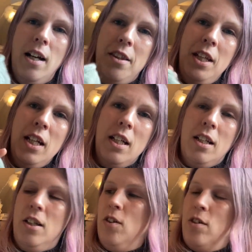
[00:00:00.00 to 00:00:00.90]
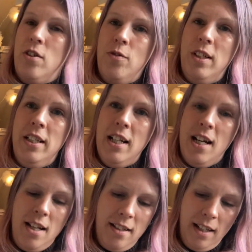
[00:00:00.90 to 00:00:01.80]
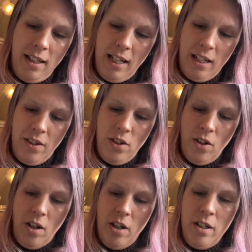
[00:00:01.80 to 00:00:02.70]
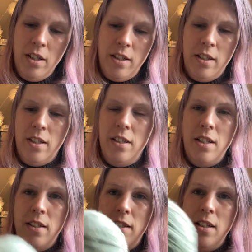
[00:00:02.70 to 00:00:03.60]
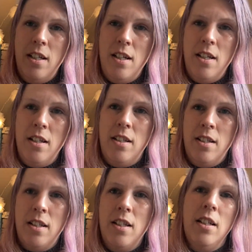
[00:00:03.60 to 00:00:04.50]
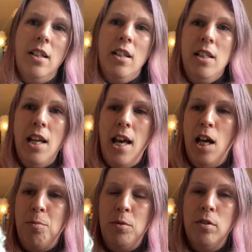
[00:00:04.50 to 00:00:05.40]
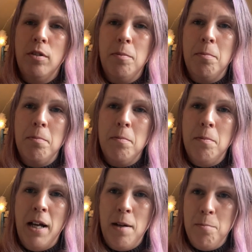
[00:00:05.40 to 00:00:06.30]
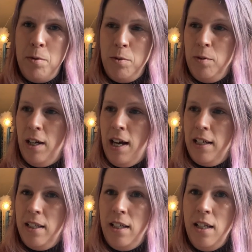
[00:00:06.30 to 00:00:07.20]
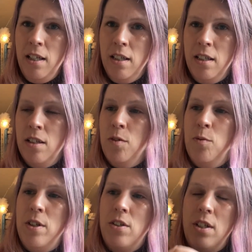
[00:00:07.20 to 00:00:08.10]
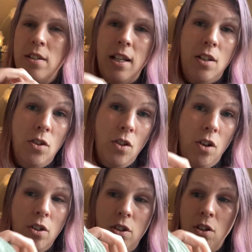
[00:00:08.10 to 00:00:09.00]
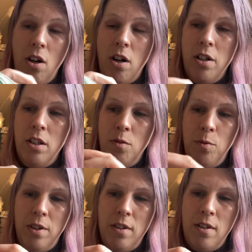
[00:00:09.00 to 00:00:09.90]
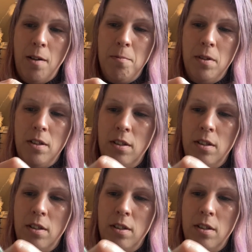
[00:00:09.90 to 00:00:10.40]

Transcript: think it looks really nice. I like the yarns. This is Järbo Bambu Raggi, which is a sock yarn with some